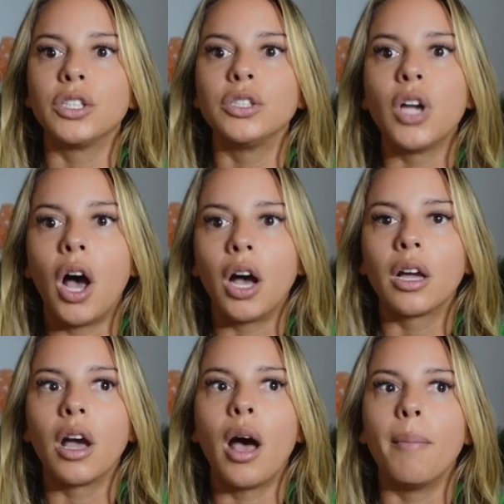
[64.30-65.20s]
to
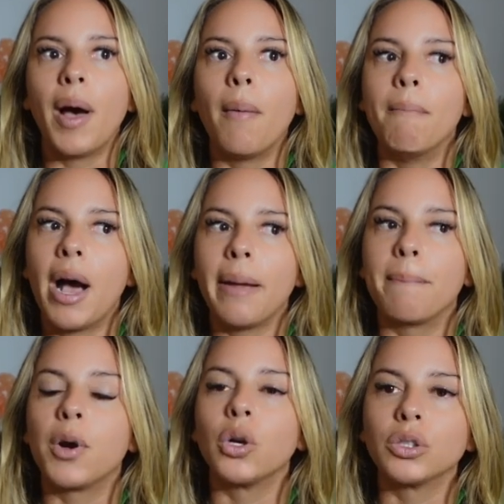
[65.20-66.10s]
talk about my
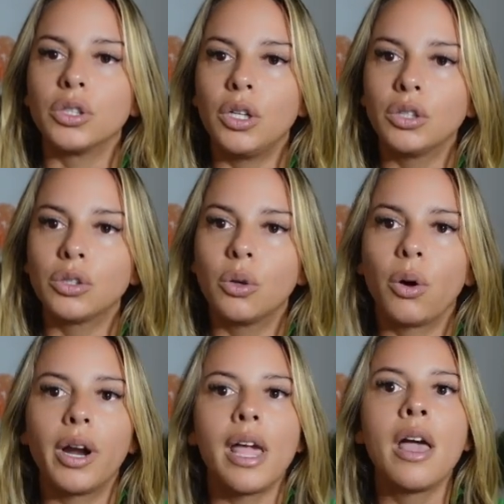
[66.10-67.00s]
personal
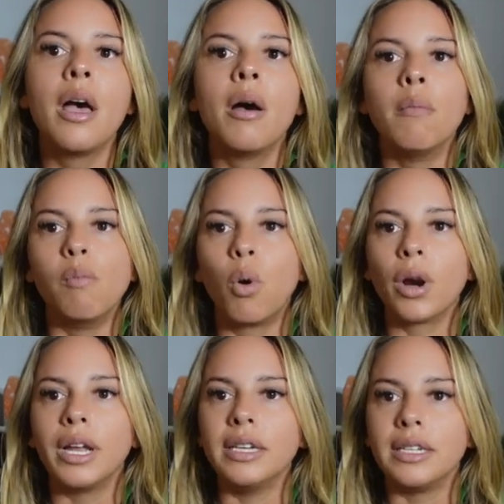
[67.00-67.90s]
story more
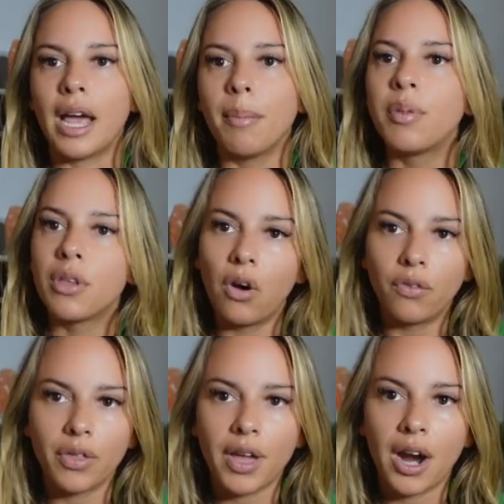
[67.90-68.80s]
in depth
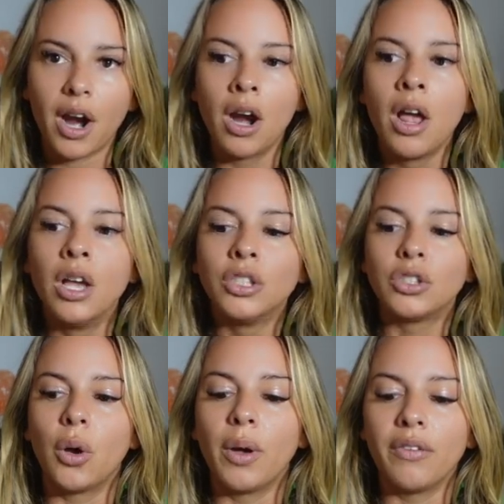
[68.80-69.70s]
over there.
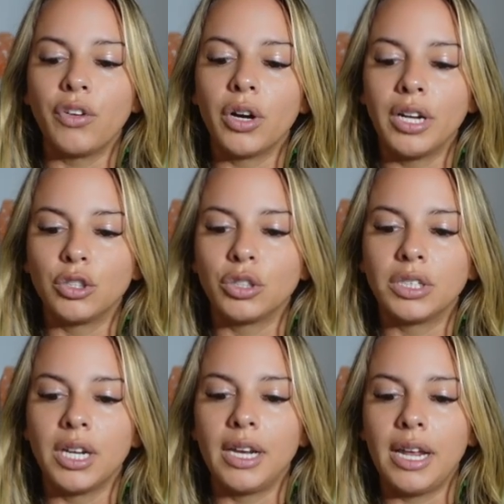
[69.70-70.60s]
So if you're
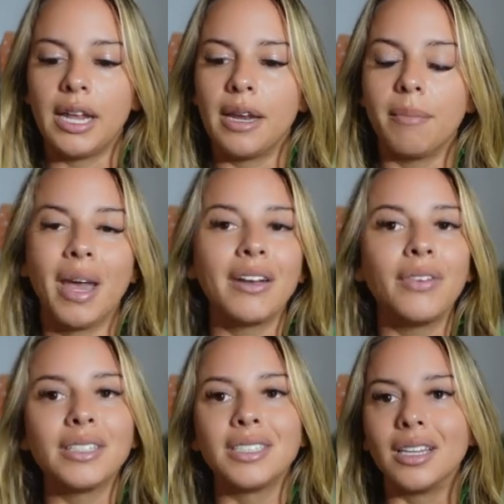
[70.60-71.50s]
interested in
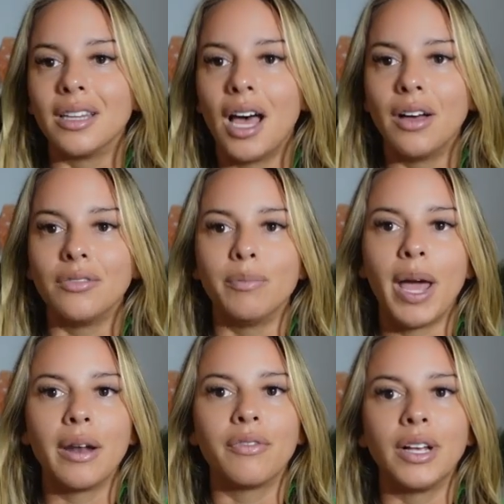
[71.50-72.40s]
manifesting love,
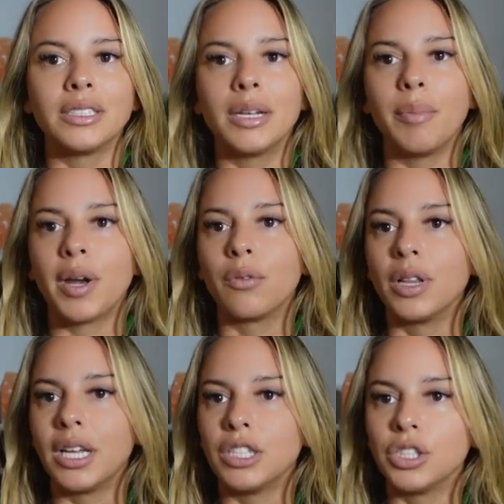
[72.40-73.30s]
manifesting better
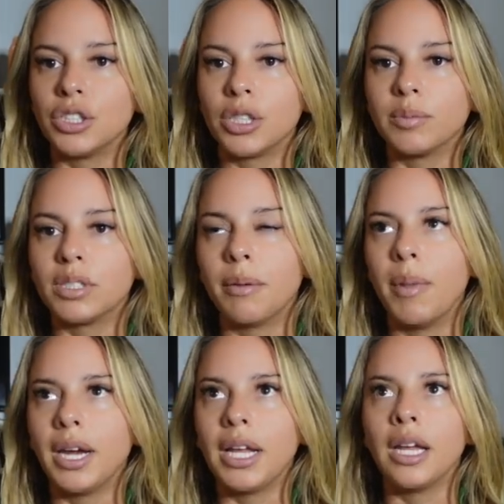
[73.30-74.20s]
relationships to
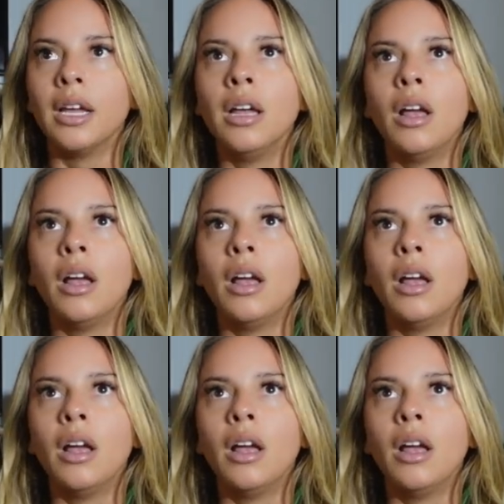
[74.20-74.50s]
money,